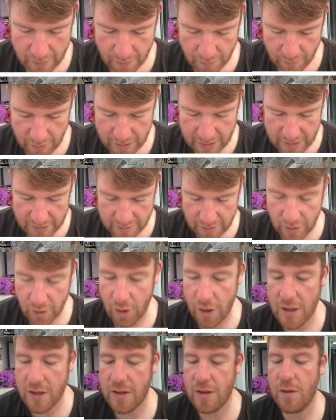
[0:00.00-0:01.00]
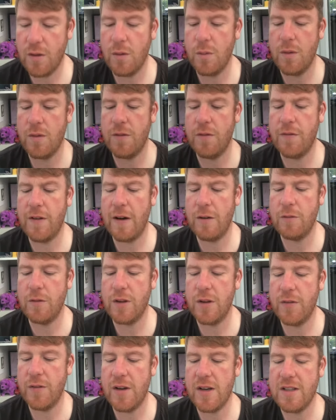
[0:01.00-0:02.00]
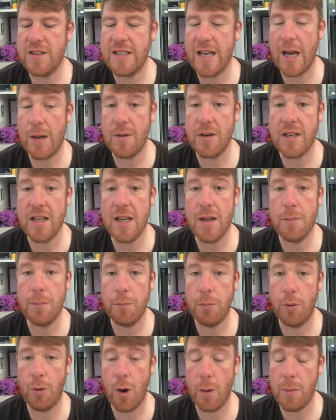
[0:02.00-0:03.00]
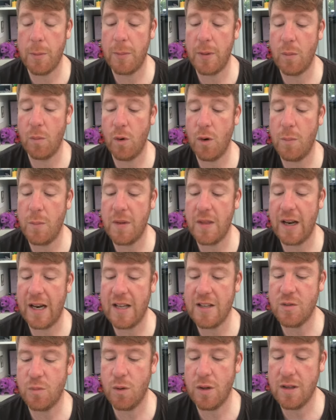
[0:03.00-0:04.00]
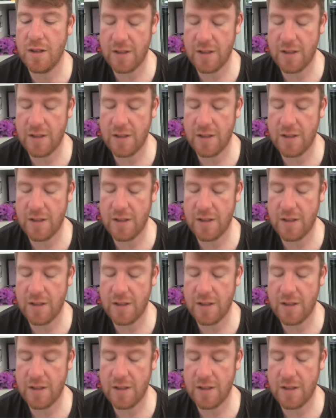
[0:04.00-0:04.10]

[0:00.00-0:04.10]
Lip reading: Right, here's a coin that we've found for the first time today. Probably won't be the last one.